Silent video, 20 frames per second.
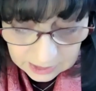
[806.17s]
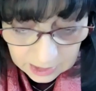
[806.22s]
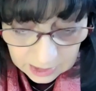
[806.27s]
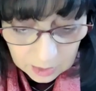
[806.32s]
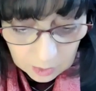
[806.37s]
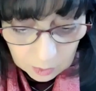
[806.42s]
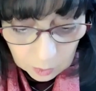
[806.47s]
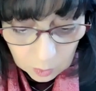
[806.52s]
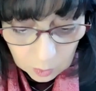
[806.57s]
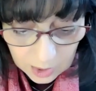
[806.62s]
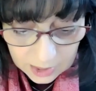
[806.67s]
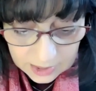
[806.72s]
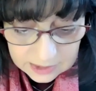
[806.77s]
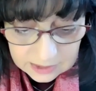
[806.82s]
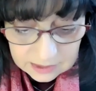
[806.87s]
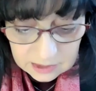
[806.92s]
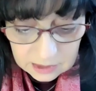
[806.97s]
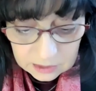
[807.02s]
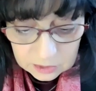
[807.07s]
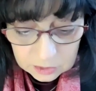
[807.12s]
was
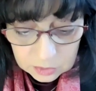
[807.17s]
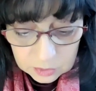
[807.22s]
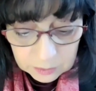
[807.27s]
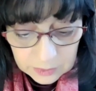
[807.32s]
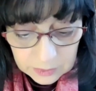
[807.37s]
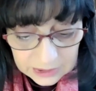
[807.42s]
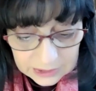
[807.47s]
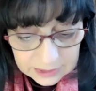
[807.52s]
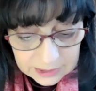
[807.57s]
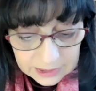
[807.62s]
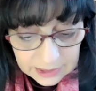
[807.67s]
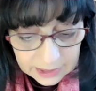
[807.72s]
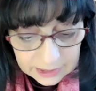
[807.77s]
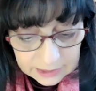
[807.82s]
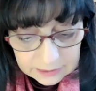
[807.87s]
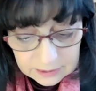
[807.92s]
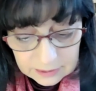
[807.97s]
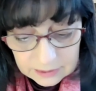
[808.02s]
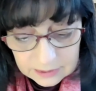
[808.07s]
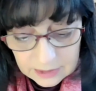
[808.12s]
to mitigate
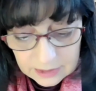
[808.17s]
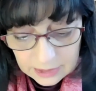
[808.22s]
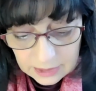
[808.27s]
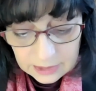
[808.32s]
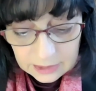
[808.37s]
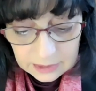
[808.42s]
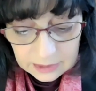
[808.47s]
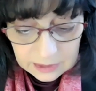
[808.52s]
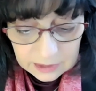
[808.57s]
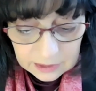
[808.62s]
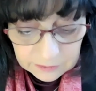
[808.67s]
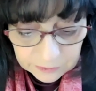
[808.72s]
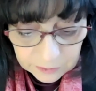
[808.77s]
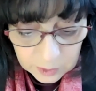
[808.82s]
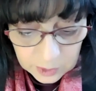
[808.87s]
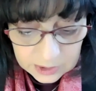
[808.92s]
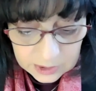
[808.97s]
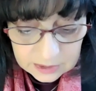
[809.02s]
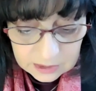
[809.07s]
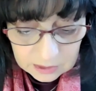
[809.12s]
the
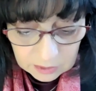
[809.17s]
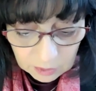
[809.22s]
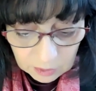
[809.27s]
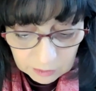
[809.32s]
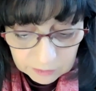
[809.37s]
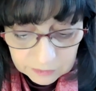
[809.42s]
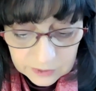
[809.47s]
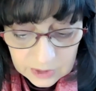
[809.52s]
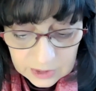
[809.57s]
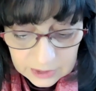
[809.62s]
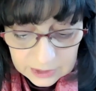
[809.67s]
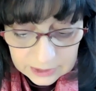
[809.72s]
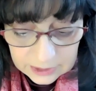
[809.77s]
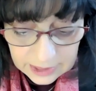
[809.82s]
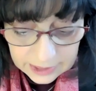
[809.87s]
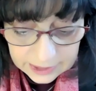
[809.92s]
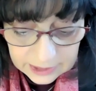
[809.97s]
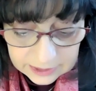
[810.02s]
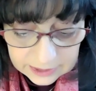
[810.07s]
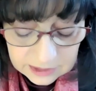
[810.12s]
influence of
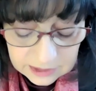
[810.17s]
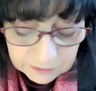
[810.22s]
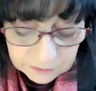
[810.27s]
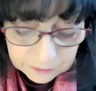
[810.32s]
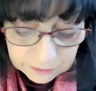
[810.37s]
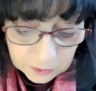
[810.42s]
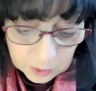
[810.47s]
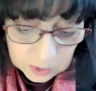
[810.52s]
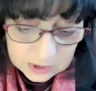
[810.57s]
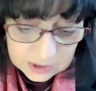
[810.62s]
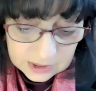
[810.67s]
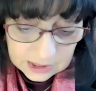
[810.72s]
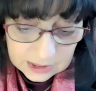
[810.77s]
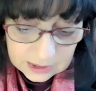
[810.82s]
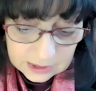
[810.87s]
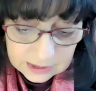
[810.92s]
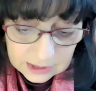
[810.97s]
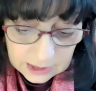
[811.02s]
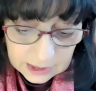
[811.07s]
negative forces